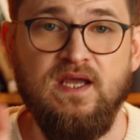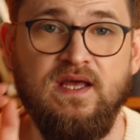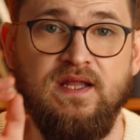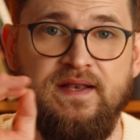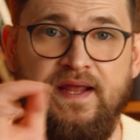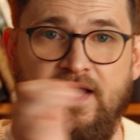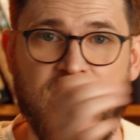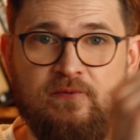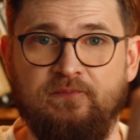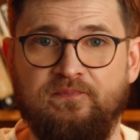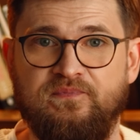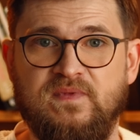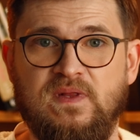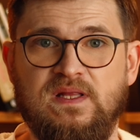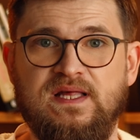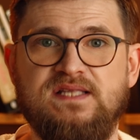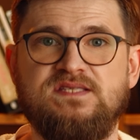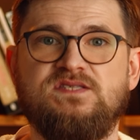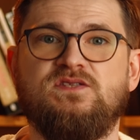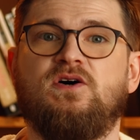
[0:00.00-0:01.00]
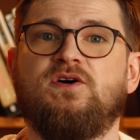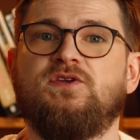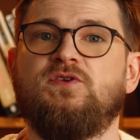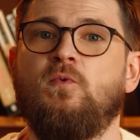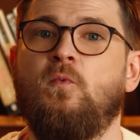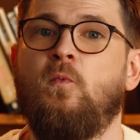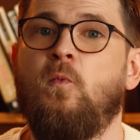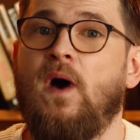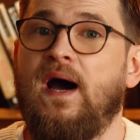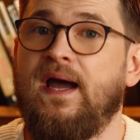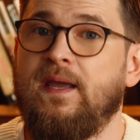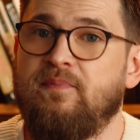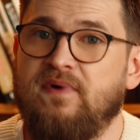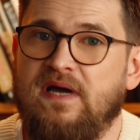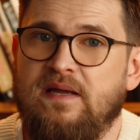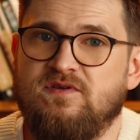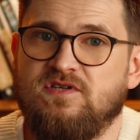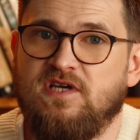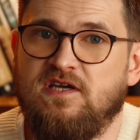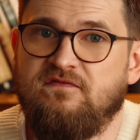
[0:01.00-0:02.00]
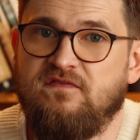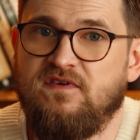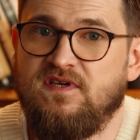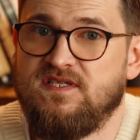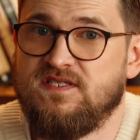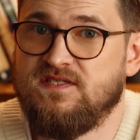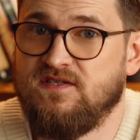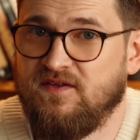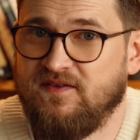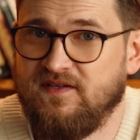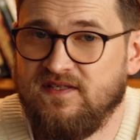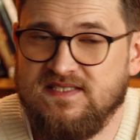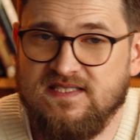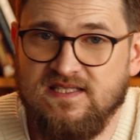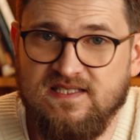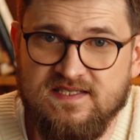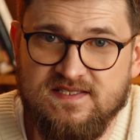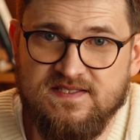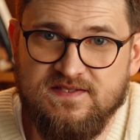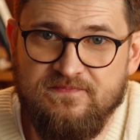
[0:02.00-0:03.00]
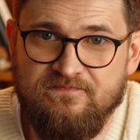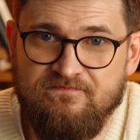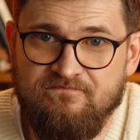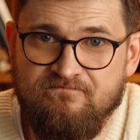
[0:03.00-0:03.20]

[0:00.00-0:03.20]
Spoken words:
Now, let's talk to why Pipedrive is on this list.